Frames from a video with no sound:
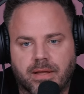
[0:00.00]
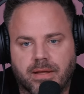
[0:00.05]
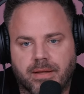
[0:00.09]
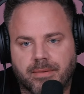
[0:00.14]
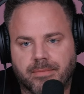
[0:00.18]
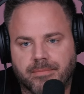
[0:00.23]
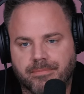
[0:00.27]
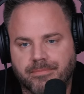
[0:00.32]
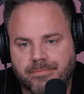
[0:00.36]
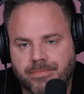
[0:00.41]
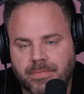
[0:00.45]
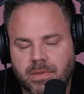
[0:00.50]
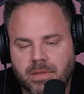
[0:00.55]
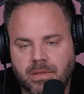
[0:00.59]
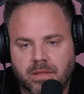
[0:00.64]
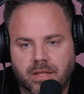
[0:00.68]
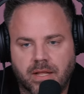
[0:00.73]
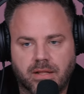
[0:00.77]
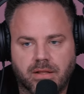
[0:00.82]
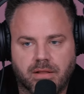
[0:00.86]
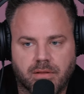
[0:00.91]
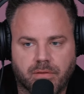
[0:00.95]
um,
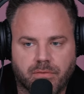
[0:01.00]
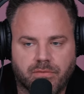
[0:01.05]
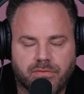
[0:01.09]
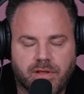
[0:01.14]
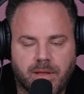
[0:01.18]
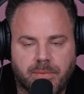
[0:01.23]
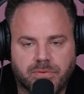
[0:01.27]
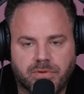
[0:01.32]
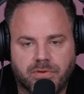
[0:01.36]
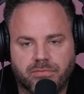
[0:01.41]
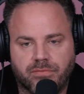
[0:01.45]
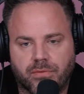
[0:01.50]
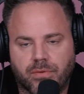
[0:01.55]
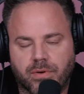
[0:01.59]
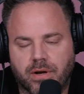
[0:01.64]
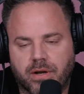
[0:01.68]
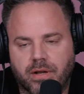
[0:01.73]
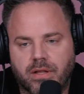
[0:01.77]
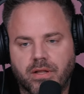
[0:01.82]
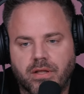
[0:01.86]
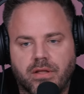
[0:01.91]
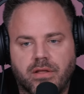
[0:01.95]
reception like reception
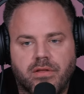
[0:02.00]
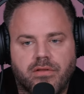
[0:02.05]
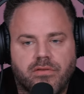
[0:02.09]
for it.